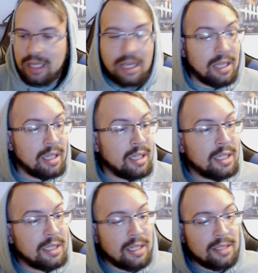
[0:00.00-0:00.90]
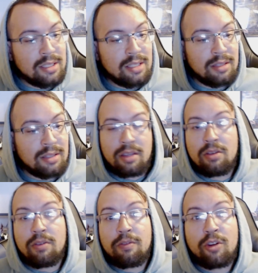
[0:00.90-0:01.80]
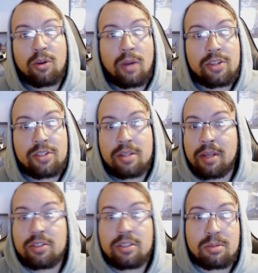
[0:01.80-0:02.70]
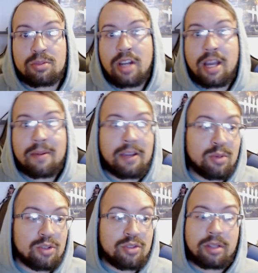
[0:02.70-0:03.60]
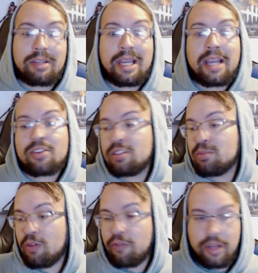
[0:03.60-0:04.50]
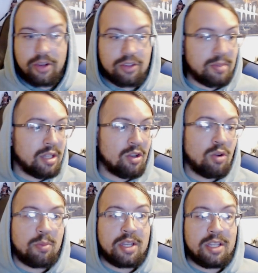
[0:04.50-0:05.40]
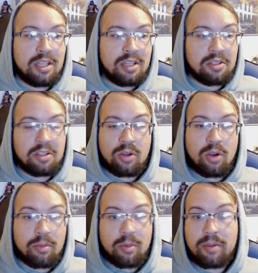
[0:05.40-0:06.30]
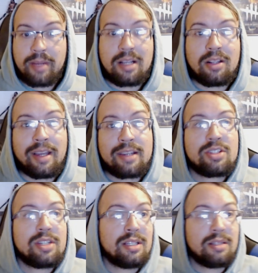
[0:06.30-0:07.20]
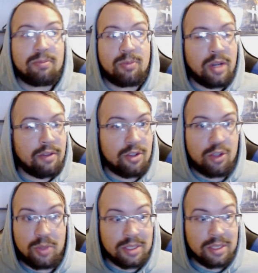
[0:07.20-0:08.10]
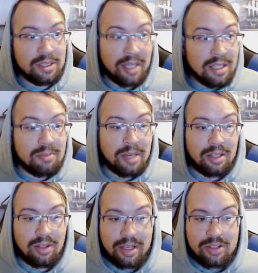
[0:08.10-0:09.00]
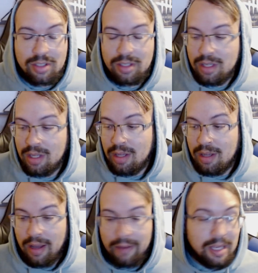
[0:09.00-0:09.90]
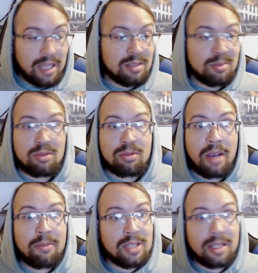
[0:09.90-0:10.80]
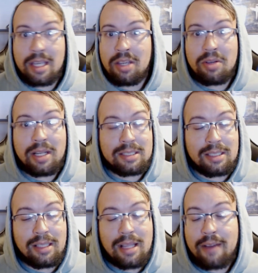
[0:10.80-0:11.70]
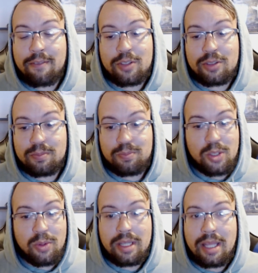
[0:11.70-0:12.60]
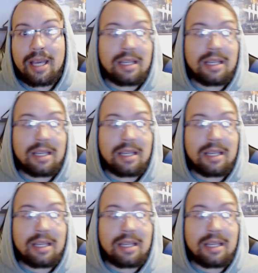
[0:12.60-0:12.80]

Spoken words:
And that's it. Thank you for watching. Make sure you subscribe. I have more trailer reactions, more figures being opened. I'm going to go over more of my collection and whatever new is coming into my collection. I've gained some subscribers. I thank you guys a lot for doing that.